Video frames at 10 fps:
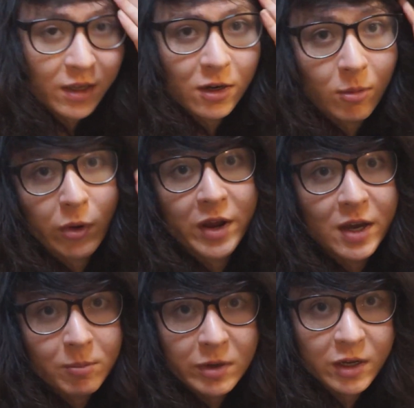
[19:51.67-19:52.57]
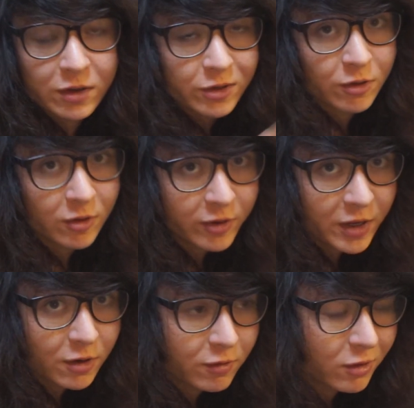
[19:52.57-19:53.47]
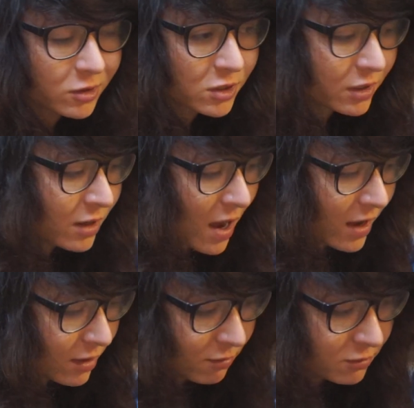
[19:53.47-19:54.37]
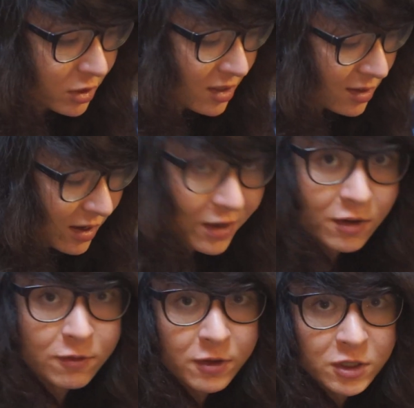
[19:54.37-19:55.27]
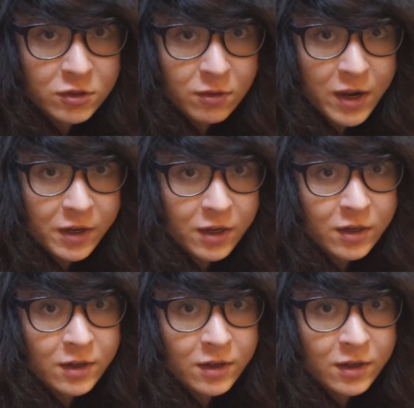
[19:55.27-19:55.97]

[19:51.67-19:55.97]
I'll probably update it to the later version I've just kind of finished writing.